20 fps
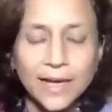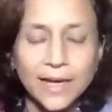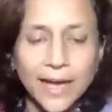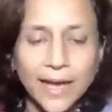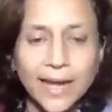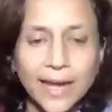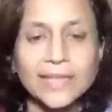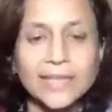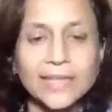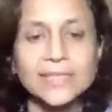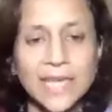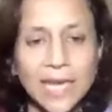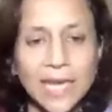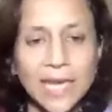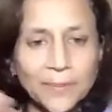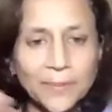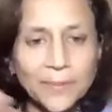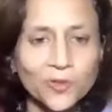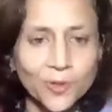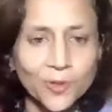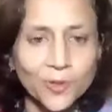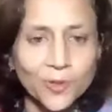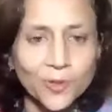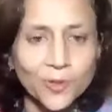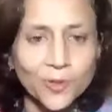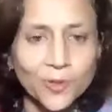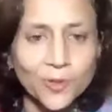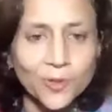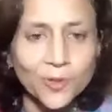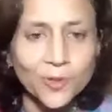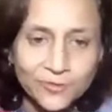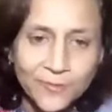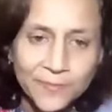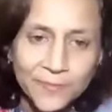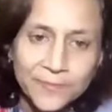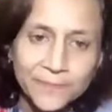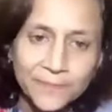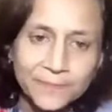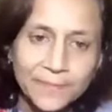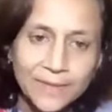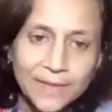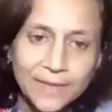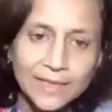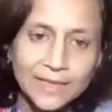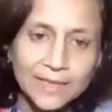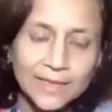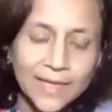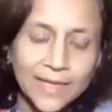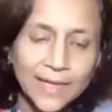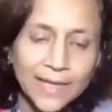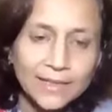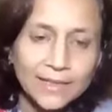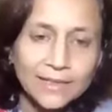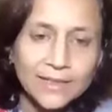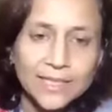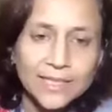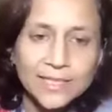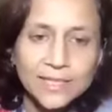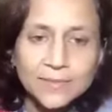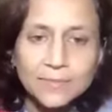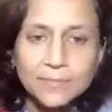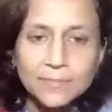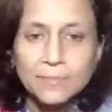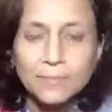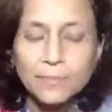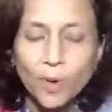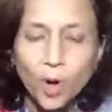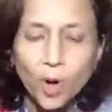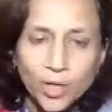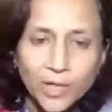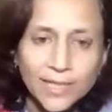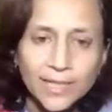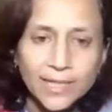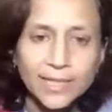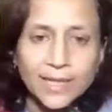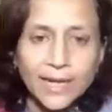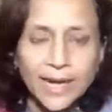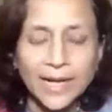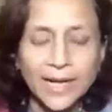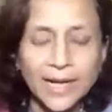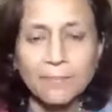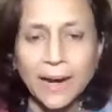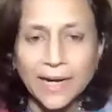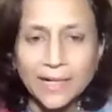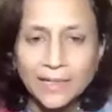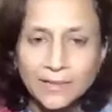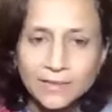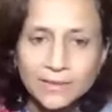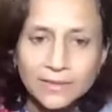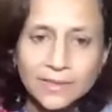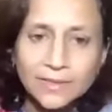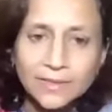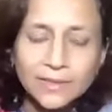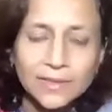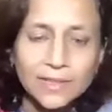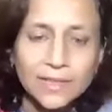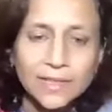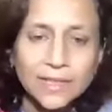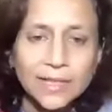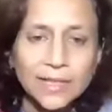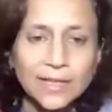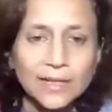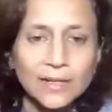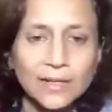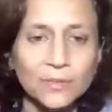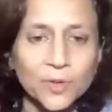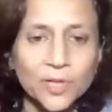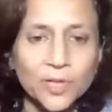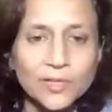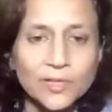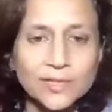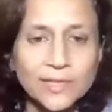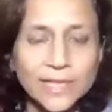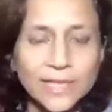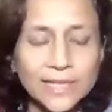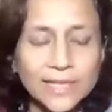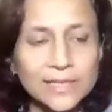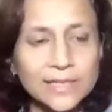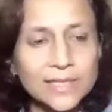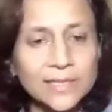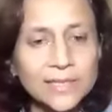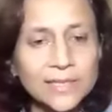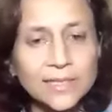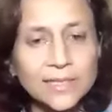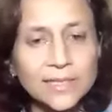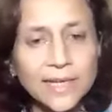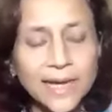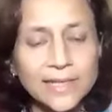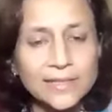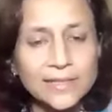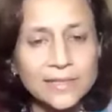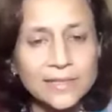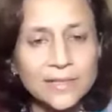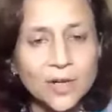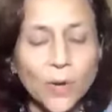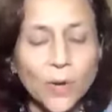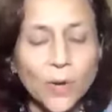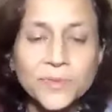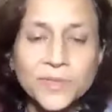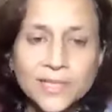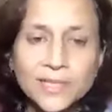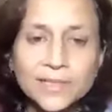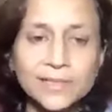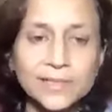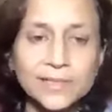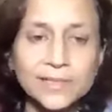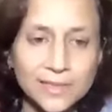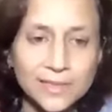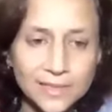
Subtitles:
an escape from life, then this body and matter was considered as an obstacle,